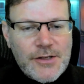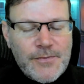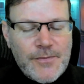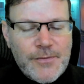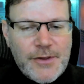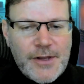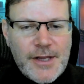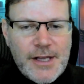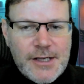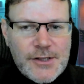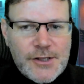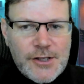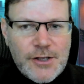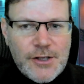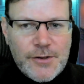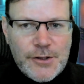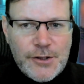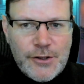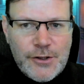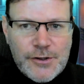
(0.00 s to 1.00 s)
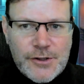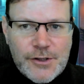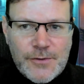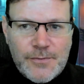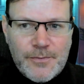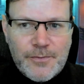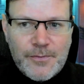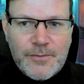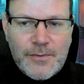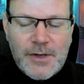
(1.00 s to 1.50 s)
things that
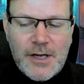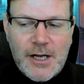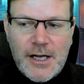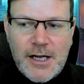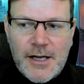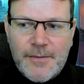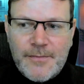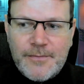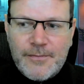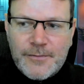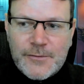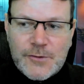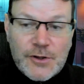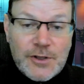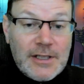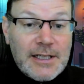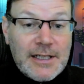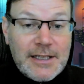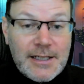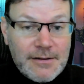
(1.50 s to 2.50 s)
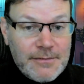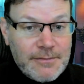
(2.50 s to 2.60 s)
some sort of